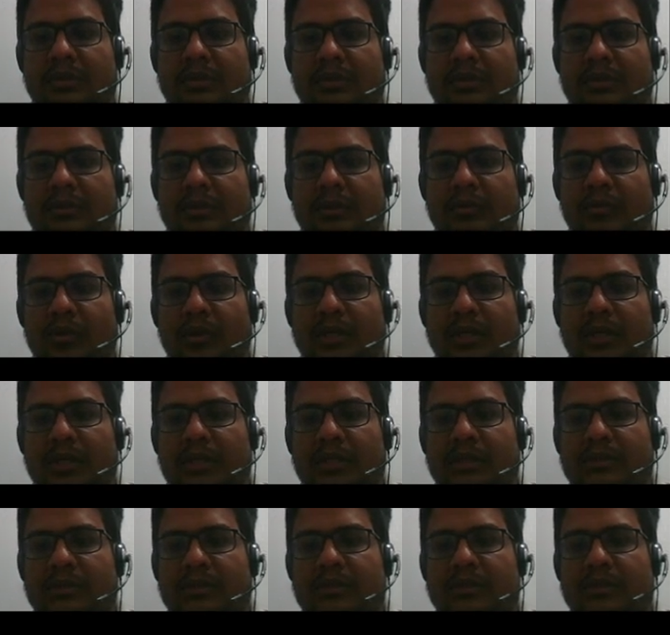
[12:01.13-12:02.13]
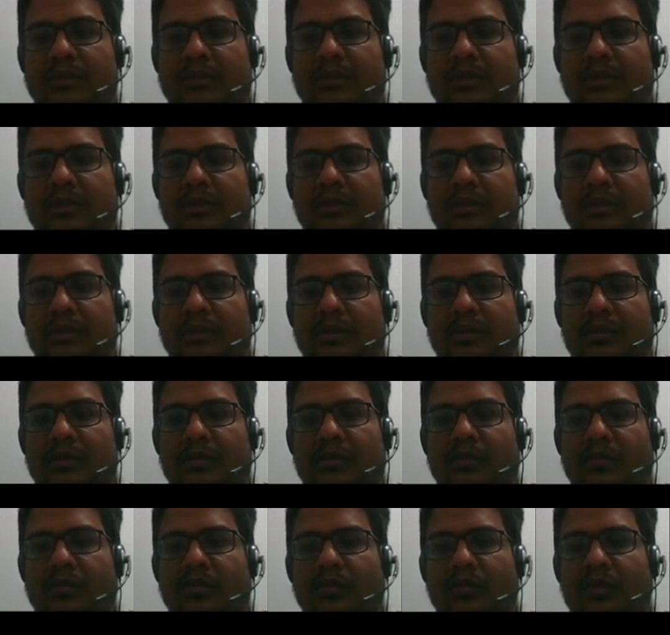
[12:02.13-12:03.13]
the point is
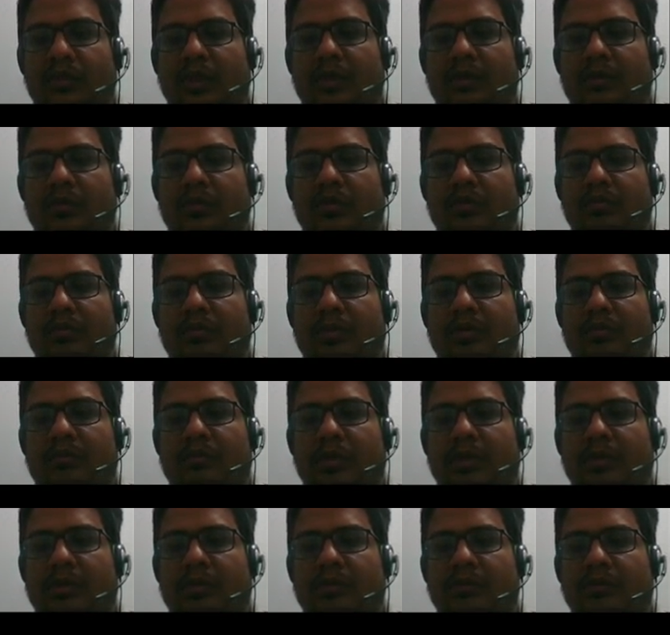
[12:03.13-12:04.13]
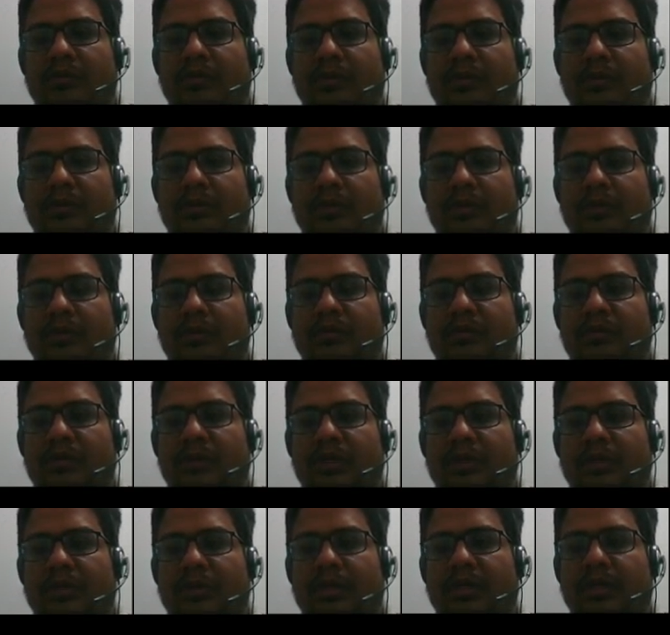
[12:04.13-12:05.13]
1 comma minus 1. Since we
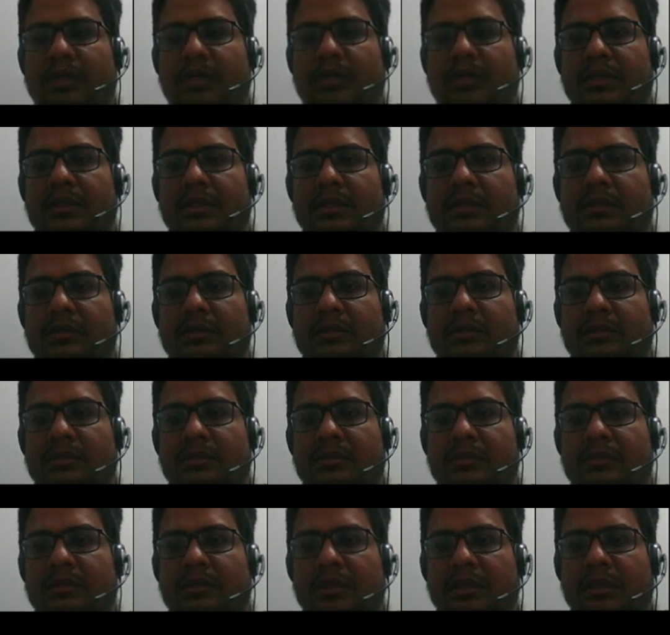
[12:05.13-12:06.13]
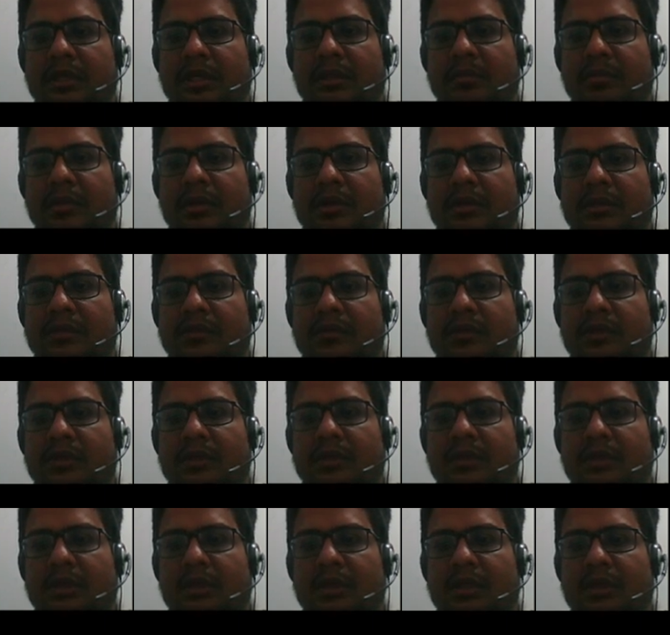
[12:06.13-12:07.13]
can write here the real part is 1
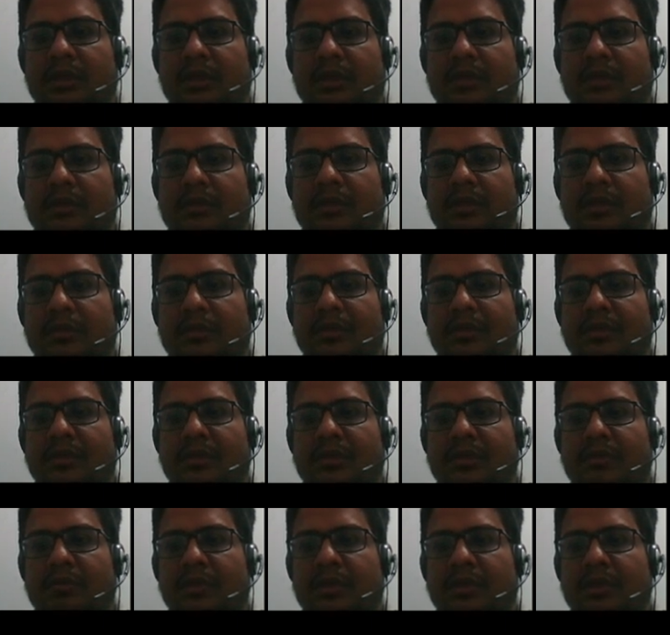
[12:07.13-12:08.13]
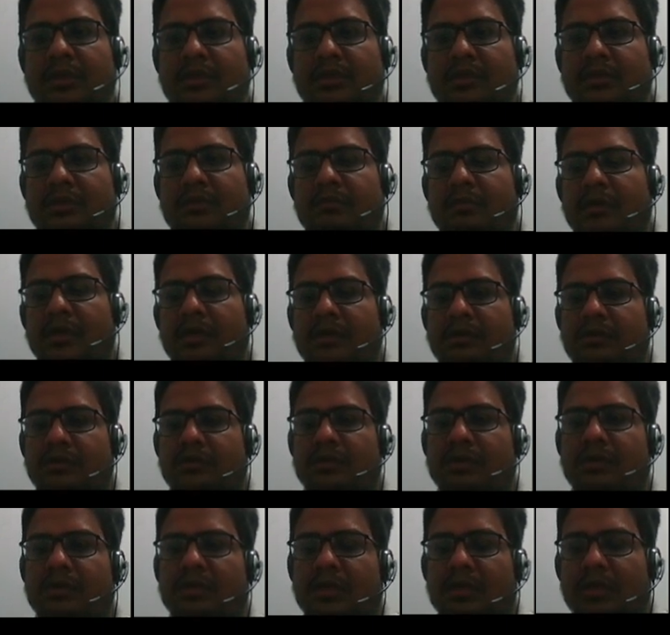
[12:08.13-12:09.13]
and the imaginary part is minus
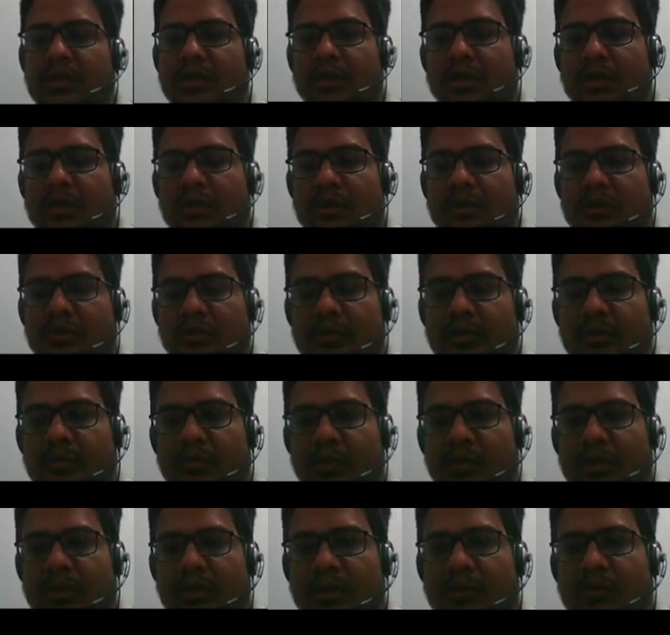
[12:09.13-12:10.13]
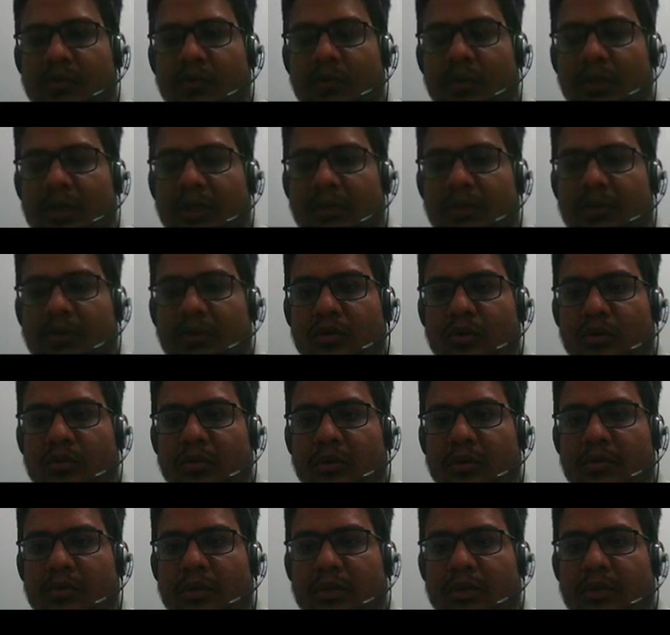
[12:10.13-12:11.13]
1. So the point 1 comma
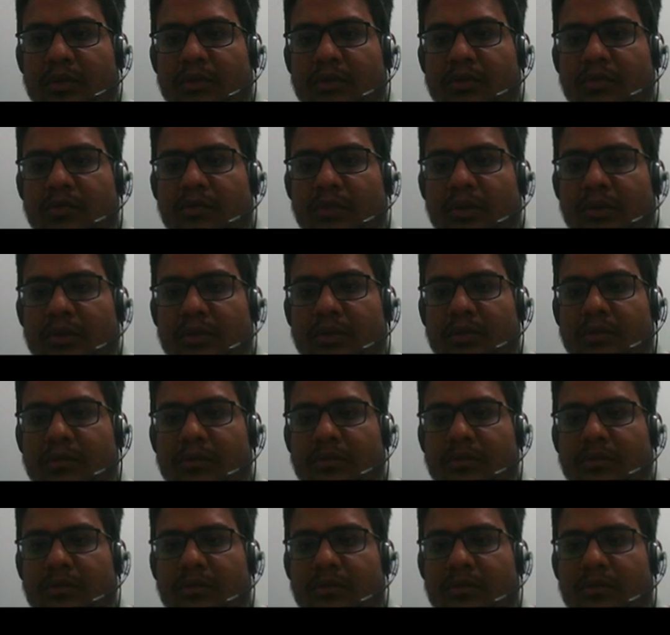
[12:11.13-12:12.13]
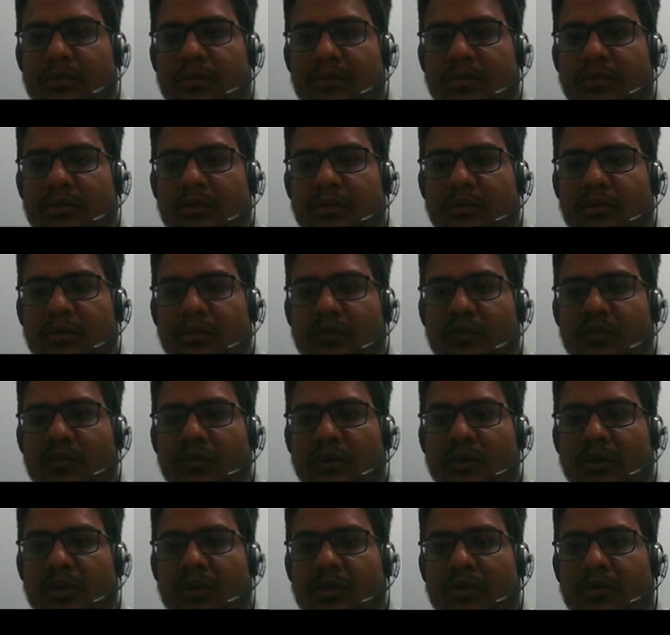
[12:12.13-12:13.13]
minus 1,
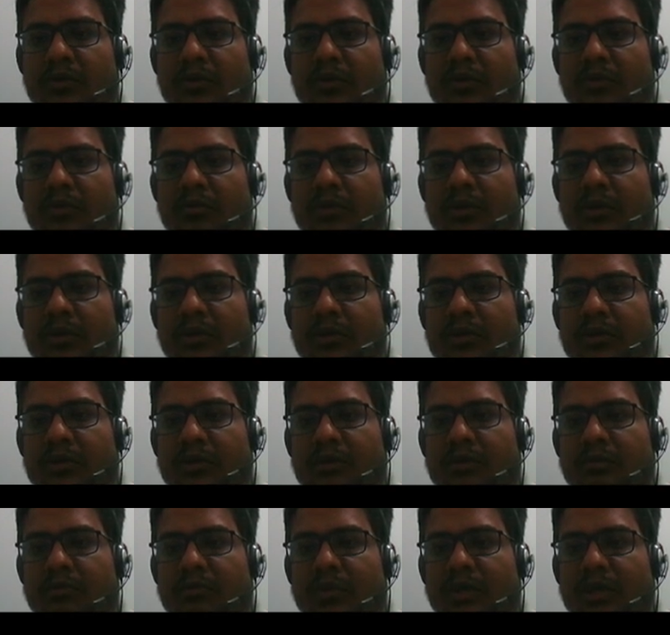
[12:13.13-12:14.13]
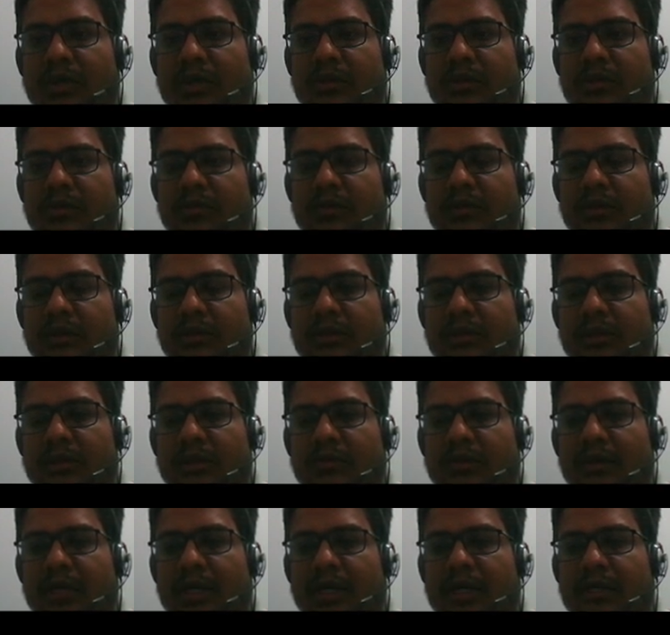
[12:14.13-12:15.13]
1 comma minus 1, that will
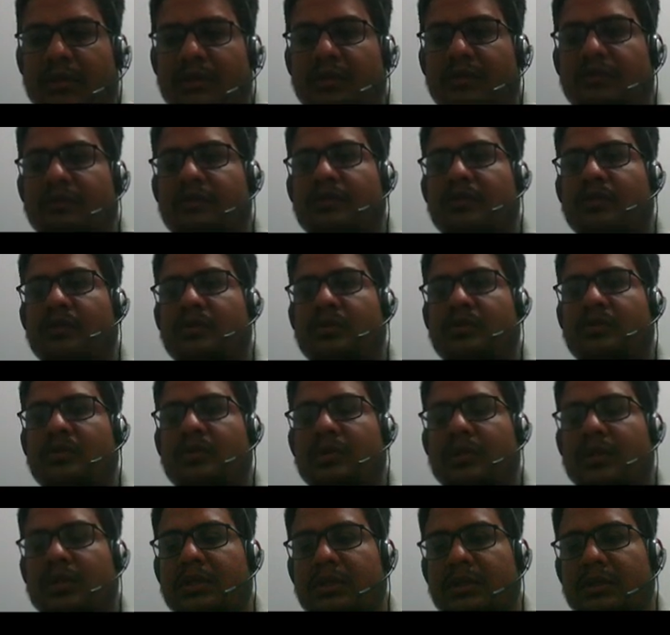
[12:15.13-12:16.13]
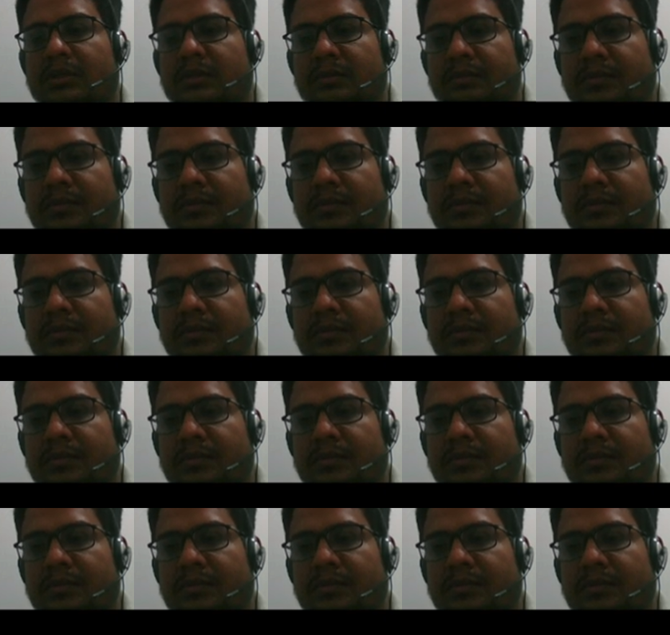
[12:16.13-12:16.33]
lie in the fourth quadrant,